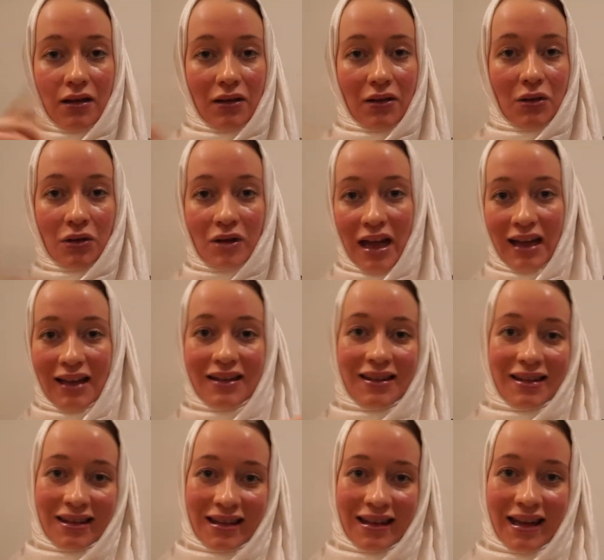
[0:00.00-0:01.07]

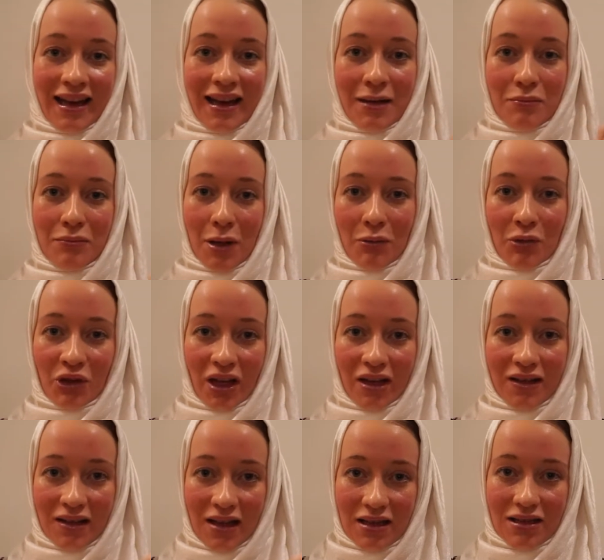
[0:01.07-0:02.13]
connect the
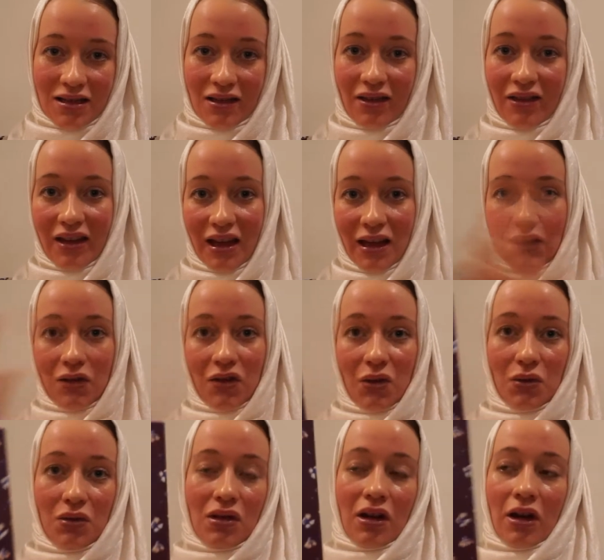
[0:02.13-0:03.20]
memorization thing
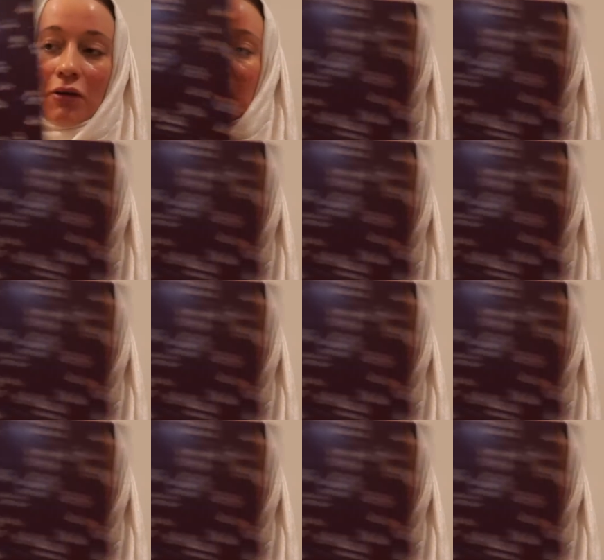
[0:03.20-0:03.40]
to, you know.